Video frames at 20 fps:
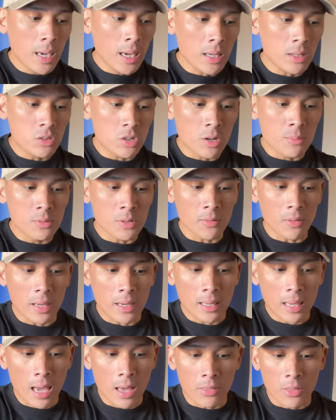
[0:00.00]
in terms of
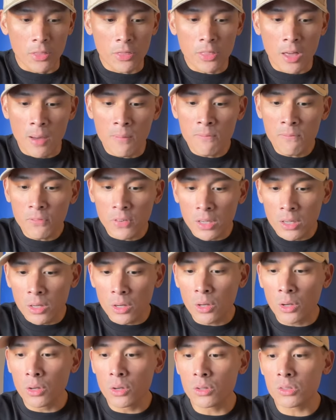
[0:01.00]
like how the thumb
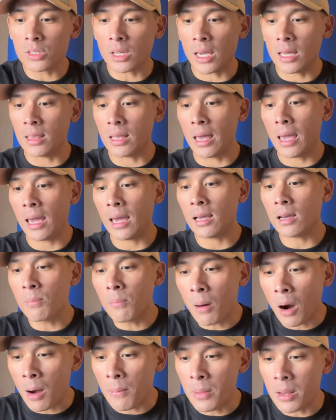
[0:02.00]
feels and the hand
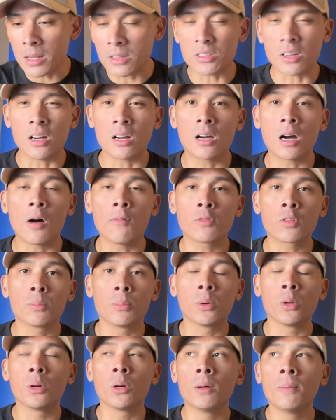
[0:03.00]
compartment is
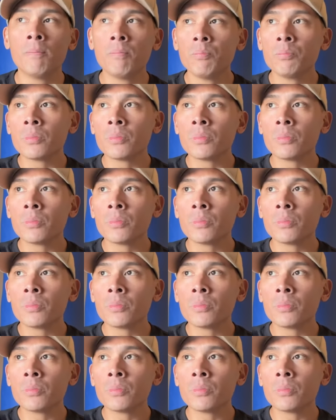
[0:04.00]
uncomfortable.